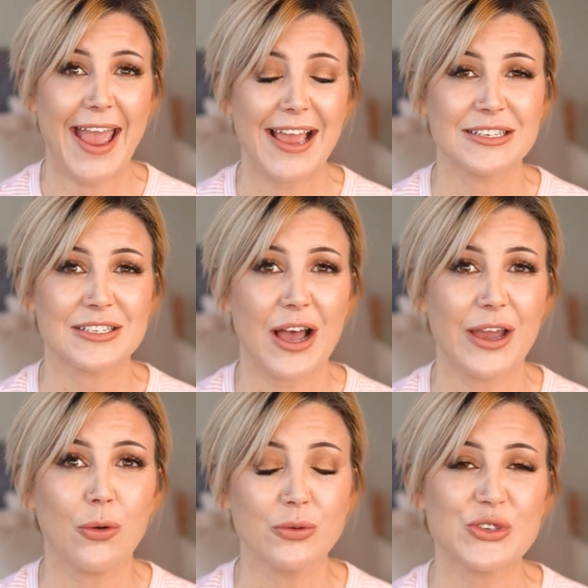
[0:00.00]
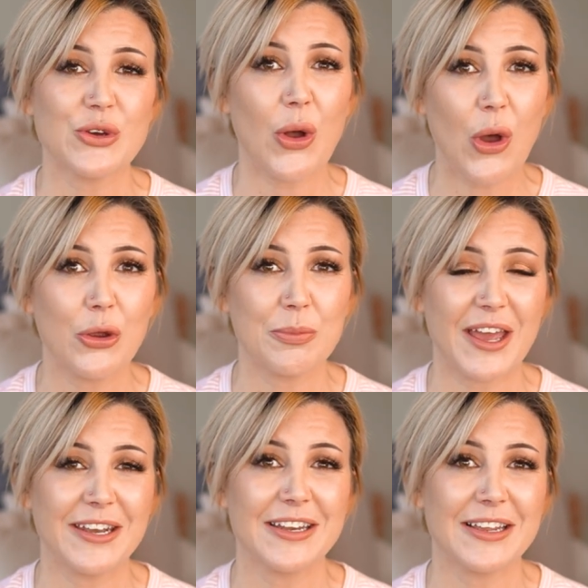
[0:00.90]
And I also hope
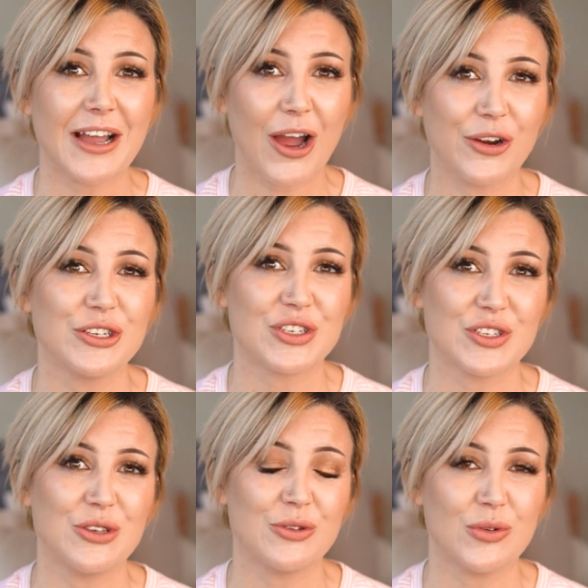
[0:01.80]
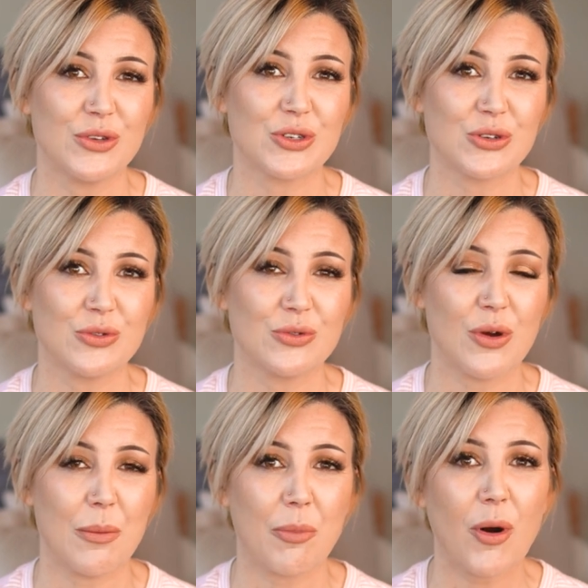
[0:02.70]
that it encourages you
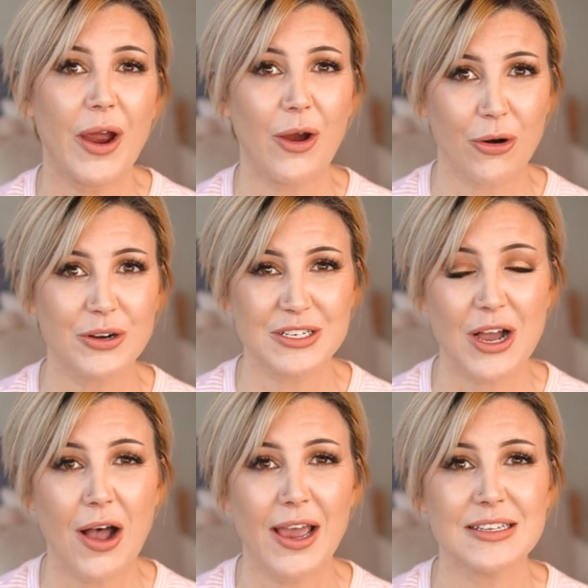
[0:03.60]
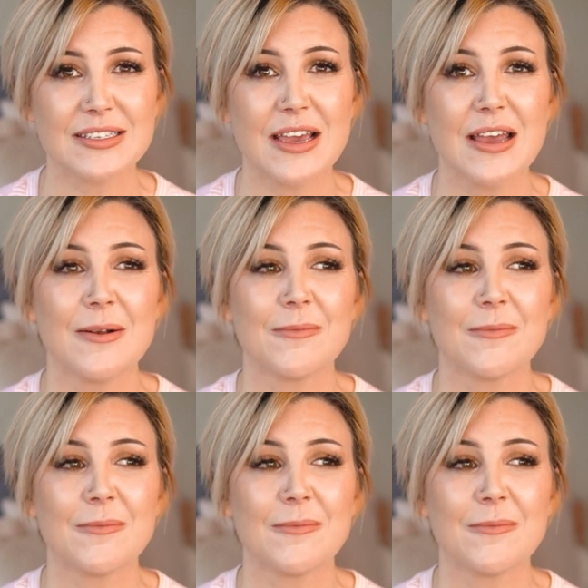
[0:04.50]
to prioritize